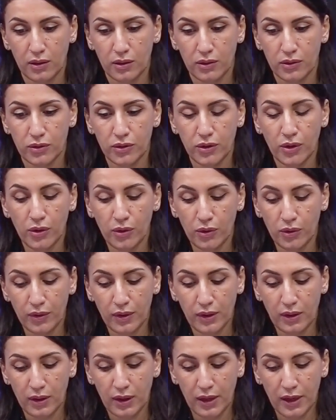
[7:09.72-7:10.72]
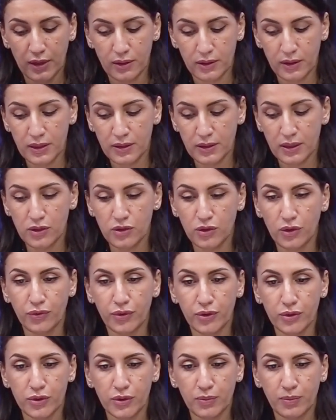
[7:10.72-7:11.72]
So it, this is the
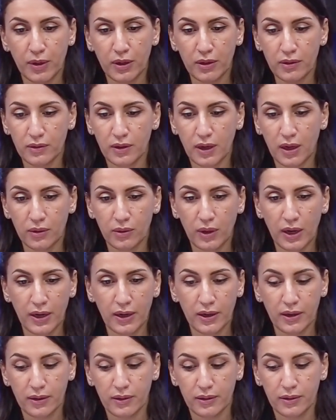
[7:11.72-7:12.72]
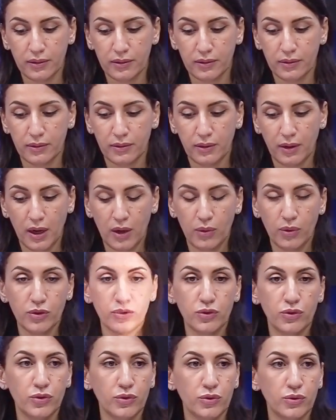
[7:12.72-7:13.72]
first part I, I, I
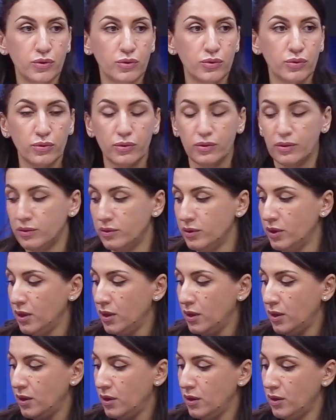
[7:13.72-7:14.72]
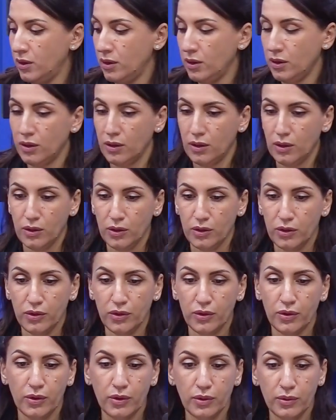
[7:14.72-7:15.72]
want to,
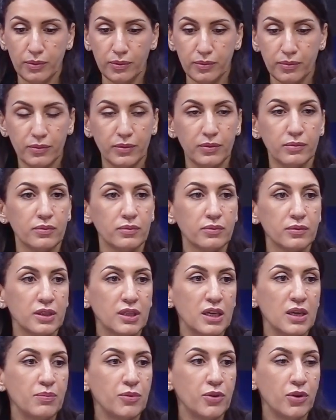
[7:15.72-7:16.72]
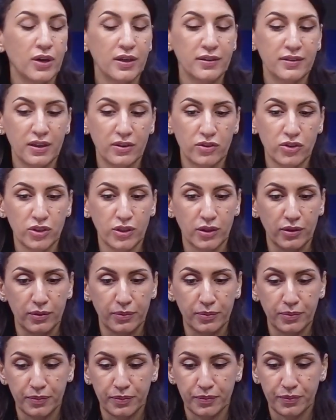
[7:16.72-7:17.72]
to keep your attention.